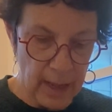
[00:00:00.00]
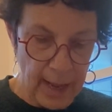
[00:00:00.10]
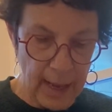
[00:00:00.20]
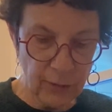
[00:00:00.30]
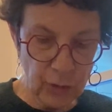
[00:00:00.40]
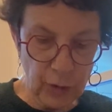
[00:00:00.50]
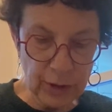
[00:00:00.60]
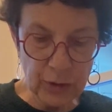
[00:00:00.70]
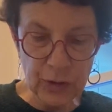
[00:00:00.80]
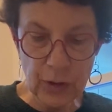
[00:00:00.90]
and you're
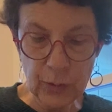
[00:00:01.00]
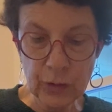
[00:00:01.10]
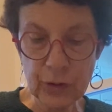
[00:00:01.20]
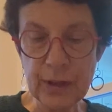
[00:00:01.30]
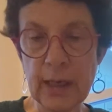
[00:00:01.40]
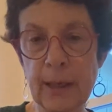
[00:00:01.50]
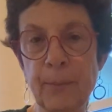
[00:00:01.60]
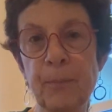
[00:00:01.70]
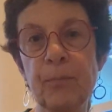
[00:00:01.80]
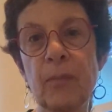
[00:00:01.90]
going to sew your
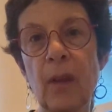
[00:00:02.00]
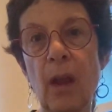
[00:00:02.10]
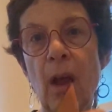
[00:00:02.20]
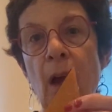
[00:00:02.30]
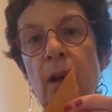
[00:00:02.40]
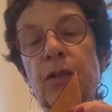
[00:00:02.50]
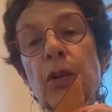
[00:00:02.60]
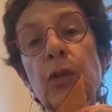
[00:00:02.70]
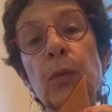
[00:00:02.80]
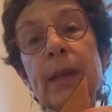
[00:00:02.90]
seam.
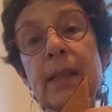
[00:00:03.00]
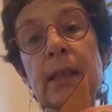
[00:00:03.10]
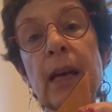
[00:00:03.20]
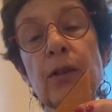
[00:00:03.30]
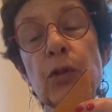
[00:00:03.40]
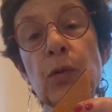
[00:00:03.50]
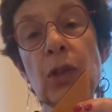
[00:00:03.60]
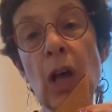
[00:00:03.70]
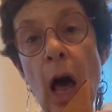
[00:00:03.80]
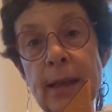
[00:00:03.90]
So the reason I do
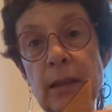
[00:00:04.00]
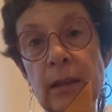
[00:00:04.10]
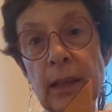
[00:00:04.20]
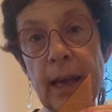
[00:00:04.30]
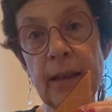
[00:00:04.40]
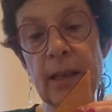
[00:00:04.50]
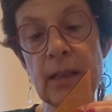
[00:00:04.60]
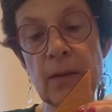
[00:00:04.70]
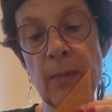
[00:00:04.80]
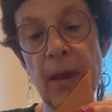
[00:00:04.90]
not like
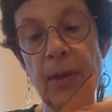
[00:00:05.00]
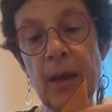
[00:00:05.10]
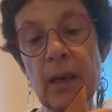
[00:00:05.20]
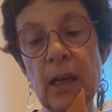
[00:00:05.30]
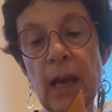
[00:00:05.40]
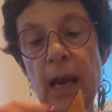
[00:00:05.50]
this method